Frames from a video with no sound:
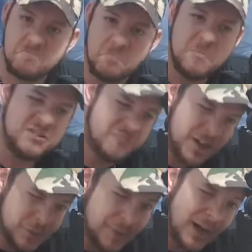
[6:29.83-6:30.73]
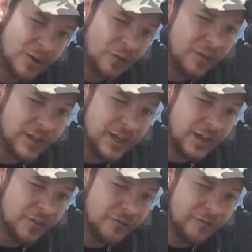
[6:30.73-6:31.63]
mid-range back on the uh,
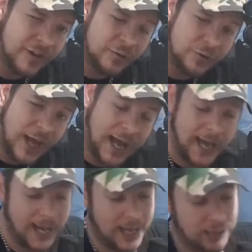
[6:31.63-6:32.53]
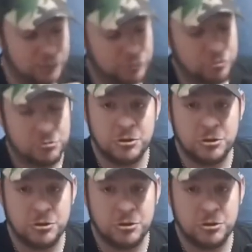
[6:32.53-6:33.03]
the field and